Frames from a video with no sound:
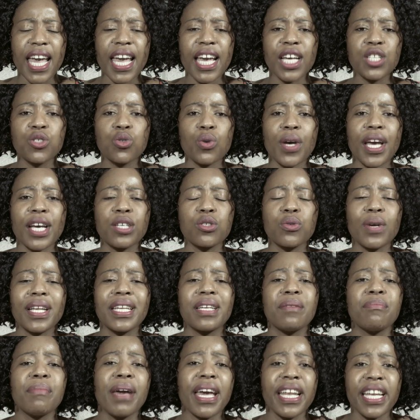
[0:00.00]
uh, to
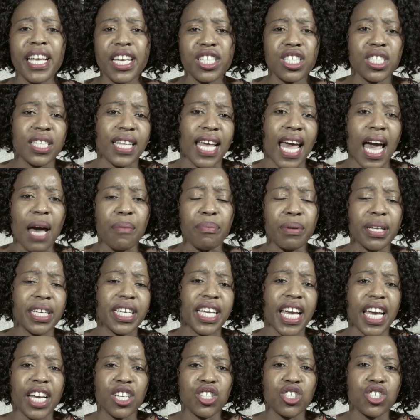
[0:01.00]
actually manage their
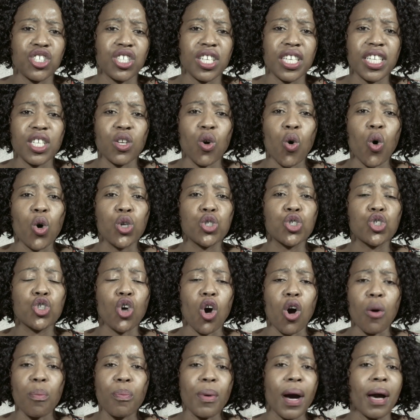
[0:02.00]
application or
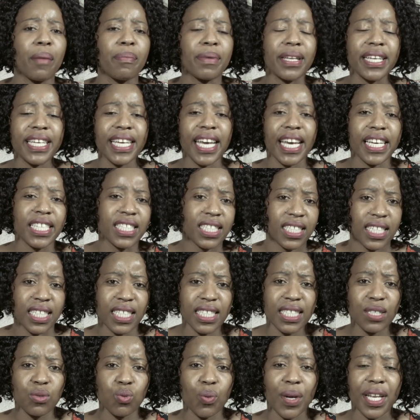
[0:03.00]
job
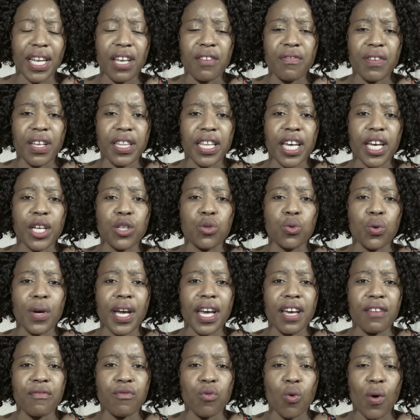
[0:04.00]
applications whenever they do
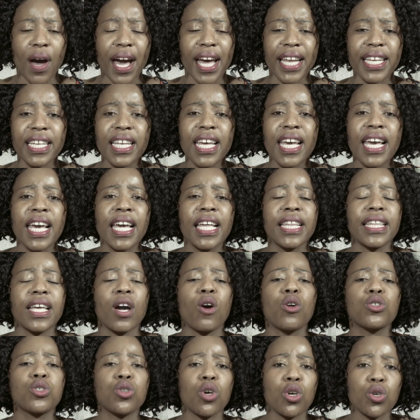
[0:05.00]
have one. They
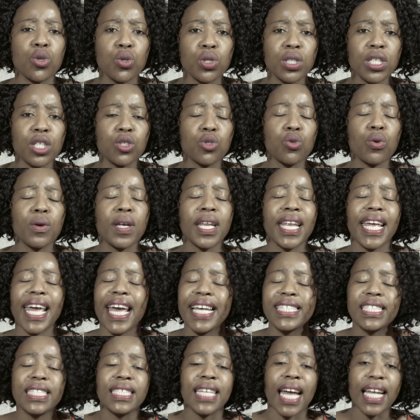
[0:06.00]
also use it to
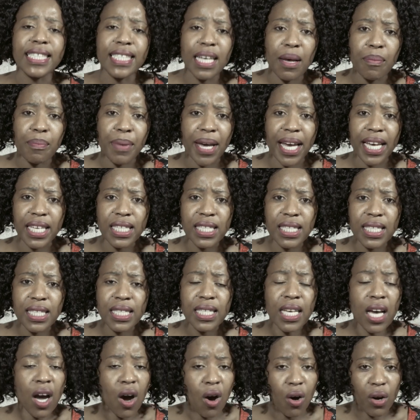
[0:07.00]
create
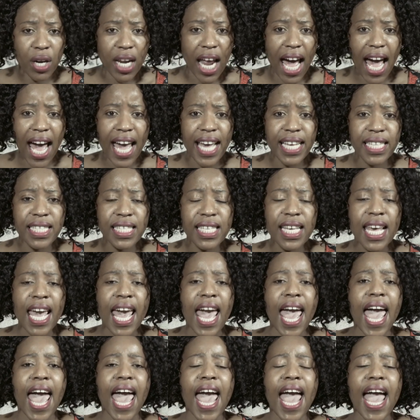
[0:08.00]
database, all right?
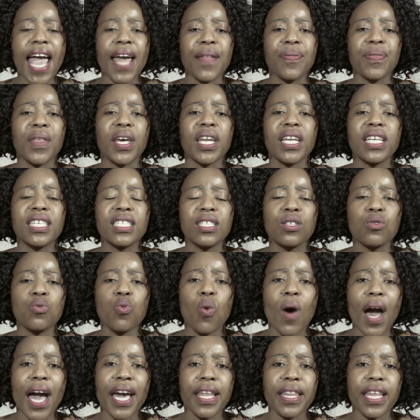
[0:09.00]
And the
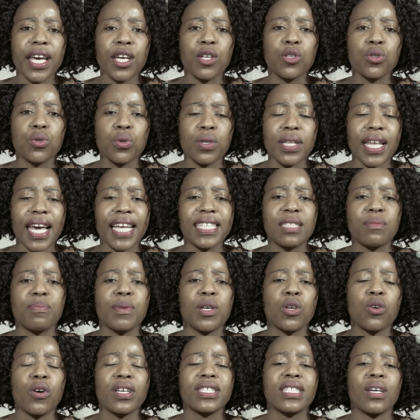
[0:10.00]
reason why they do that
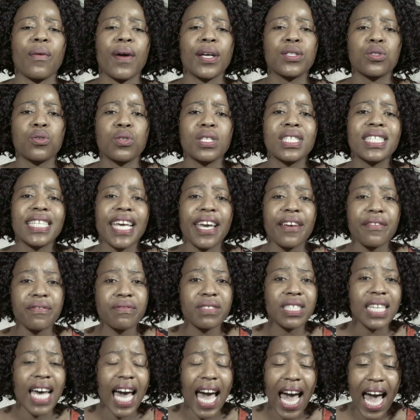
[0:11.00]
because they want to
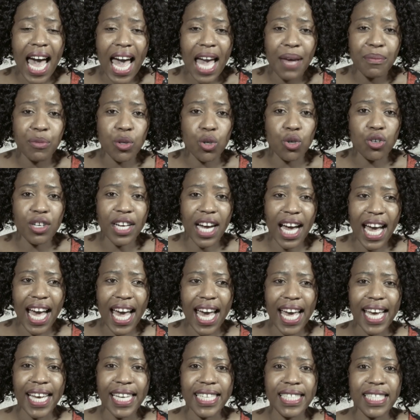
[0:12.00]
save time, you
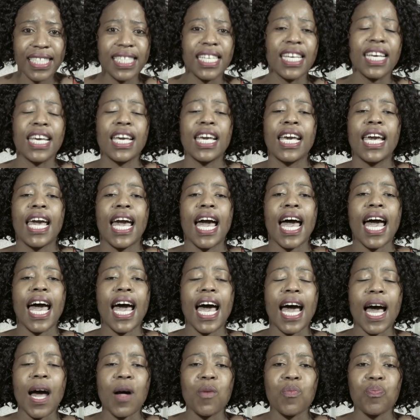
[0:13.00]
guys.
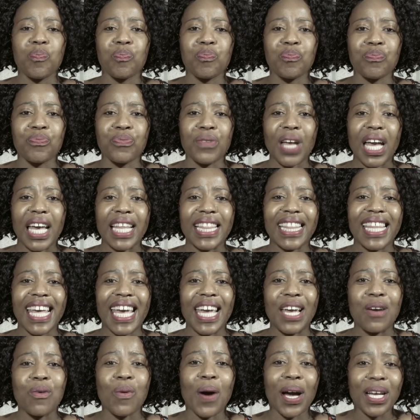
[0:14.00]
Um,
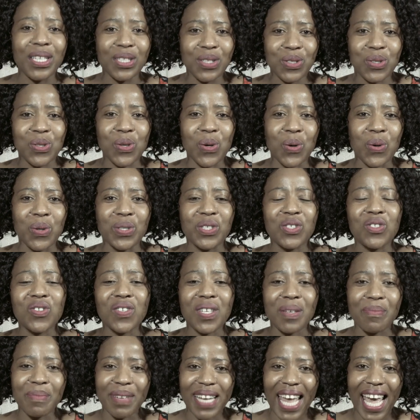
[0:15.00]
they want to
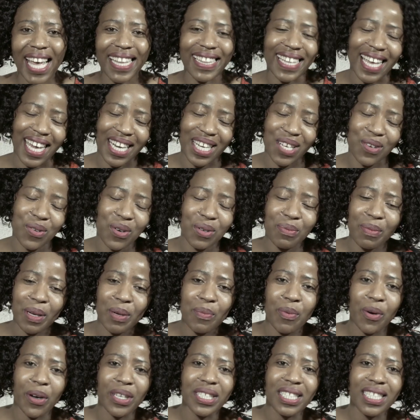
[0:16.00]
streamline their
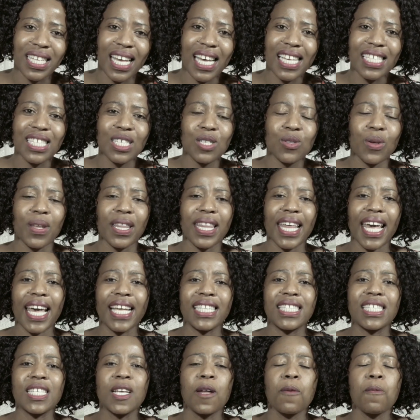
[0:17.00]
recruitment process so
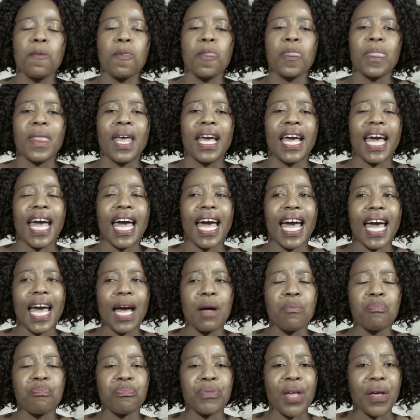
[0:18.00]
that
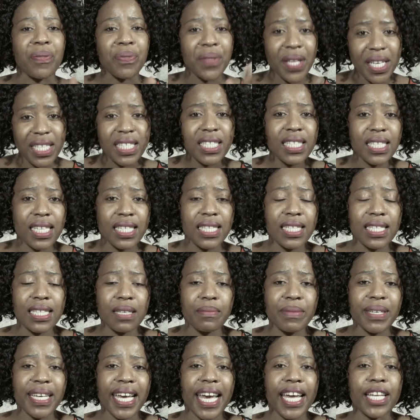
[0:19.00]
um, this
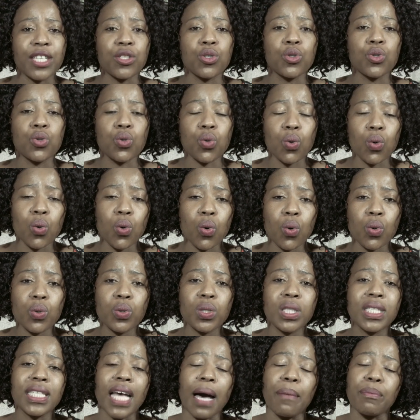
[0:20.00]
system can do
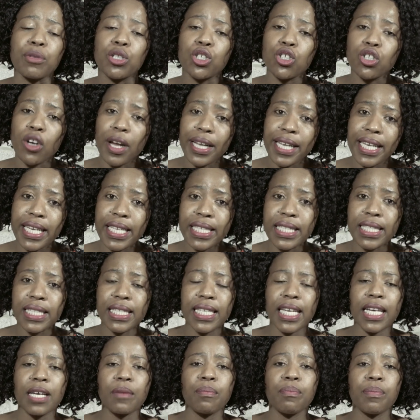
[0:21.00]
some
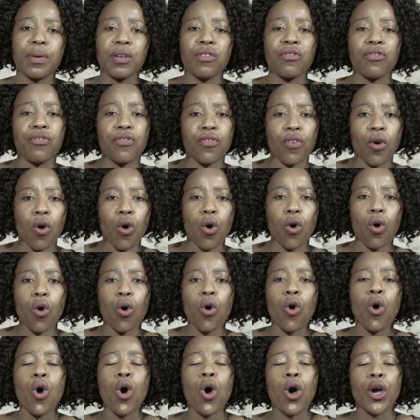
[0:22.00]
shortlisting
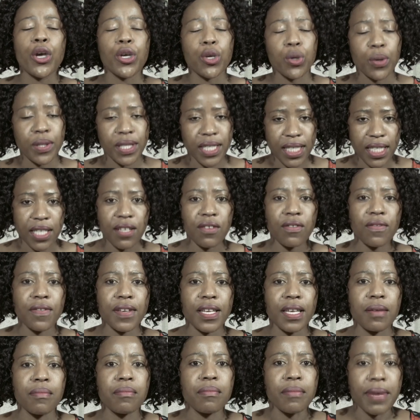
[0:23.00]
before your
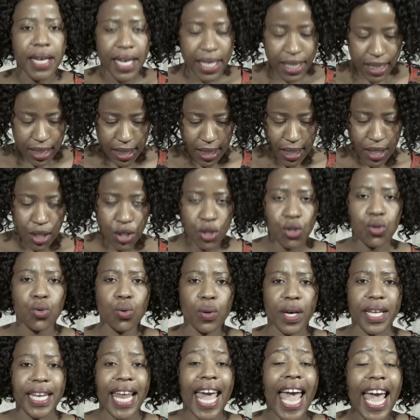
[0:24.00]
CV makes it
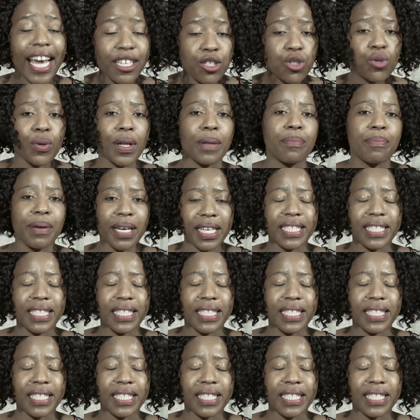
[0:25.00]
to an actual